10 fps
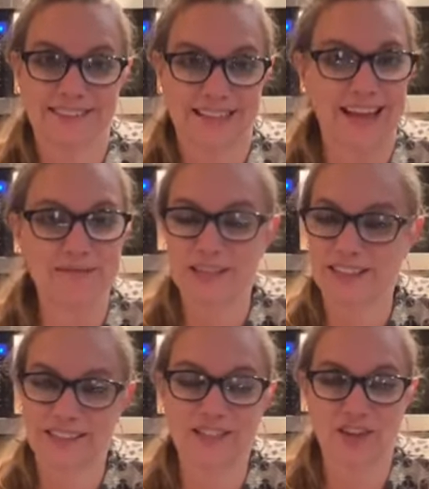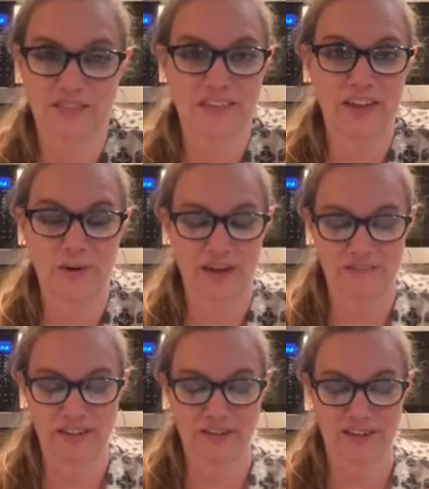I'm telling you, it's a good thing they don't have
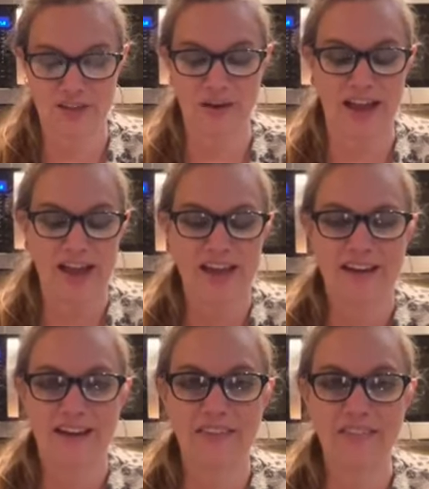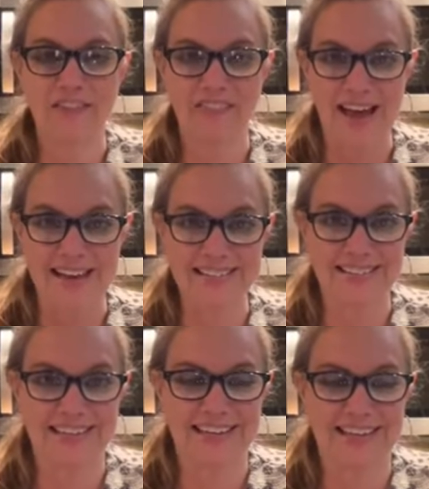feelings. Okay, and then the last
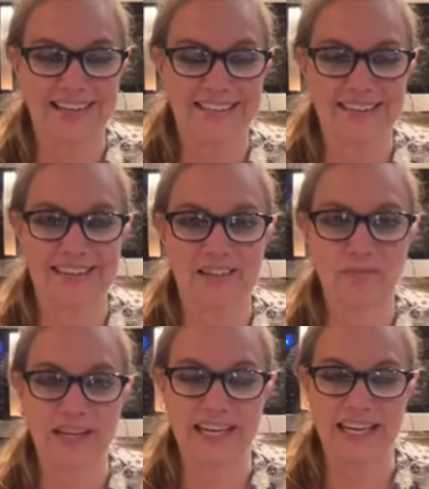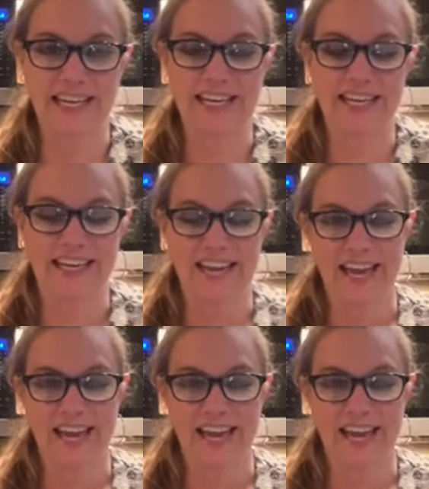thing is, give me an N.